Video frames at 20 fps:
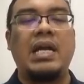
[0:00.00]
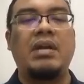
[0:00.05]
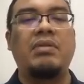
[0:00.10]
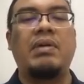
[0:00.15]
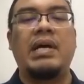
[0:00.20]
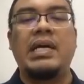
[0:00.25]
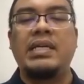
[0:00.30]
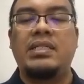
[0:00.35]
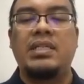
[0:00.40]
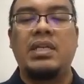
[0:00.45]

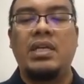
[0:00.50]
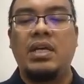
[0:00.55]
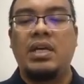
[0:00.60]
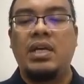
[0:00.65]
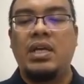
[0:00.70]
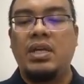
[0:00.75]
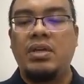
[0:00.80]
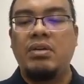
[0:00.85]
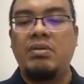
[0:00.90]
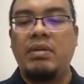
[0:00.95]
Otherwise,
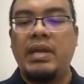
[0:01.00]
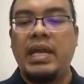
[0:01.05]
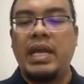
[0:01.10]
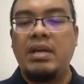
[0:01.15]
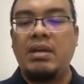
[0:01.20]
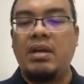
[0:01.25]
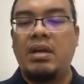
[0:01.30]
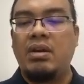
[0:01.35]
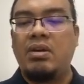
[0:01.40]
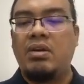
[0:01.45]
you
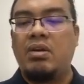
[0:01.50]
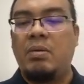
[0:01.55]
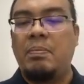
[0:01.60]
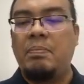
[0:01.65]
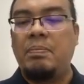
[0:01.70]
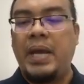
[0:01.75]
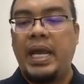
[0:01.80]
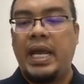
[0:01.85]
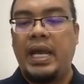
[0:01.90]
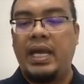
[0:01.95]
cannot
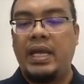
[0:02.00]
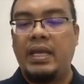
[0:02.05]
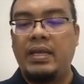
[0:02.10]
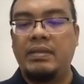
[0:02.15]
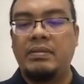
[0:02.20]
compare.